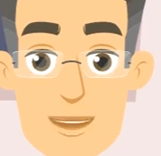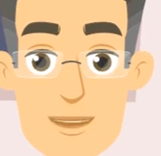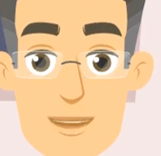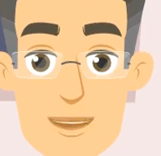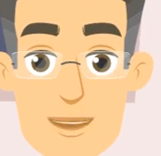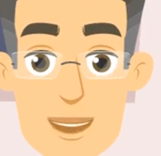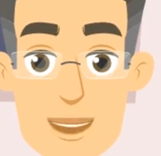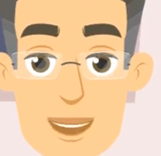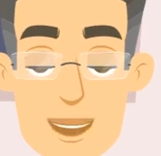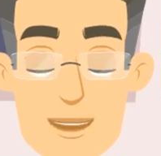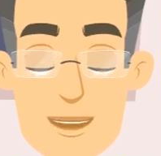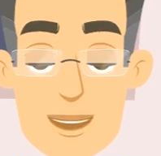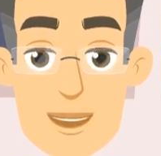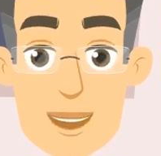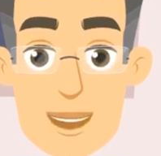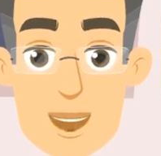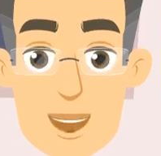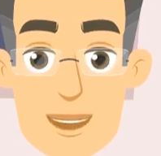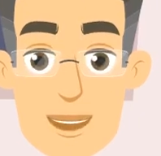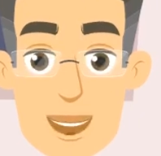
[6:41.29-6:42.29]
muscle
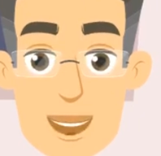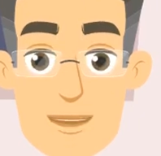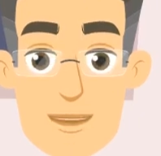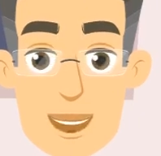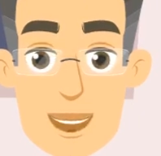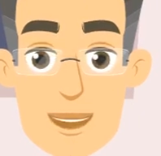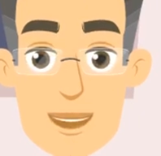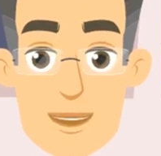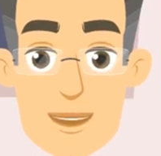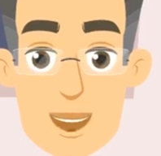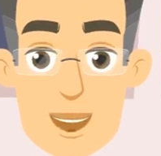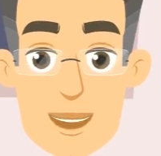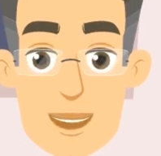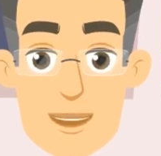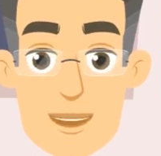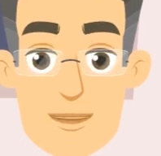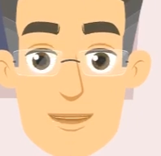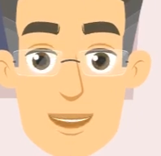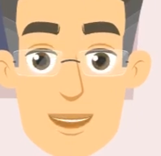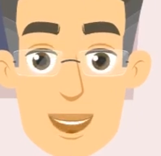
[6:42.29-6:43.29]
guarding can contribute to the
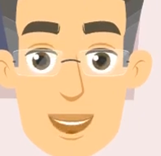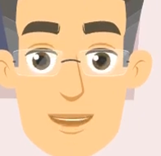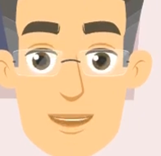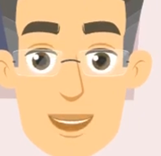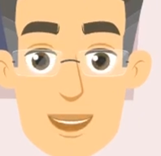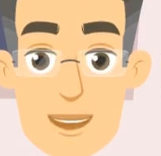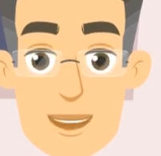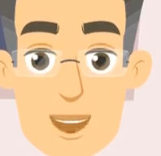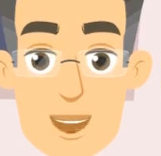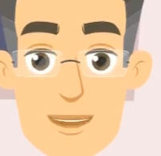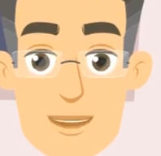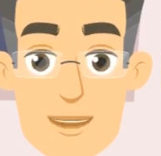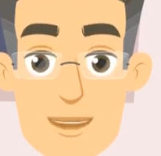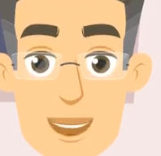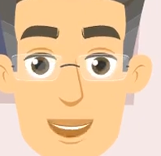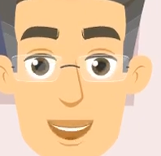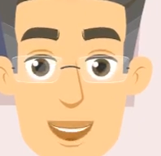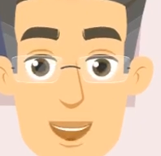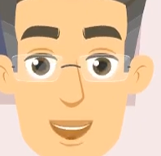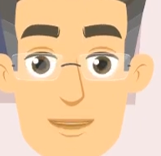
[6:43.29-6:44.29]
limitation of knee
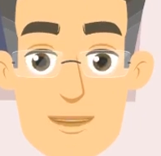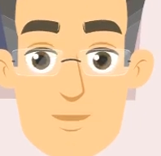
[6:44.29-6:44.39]
motion.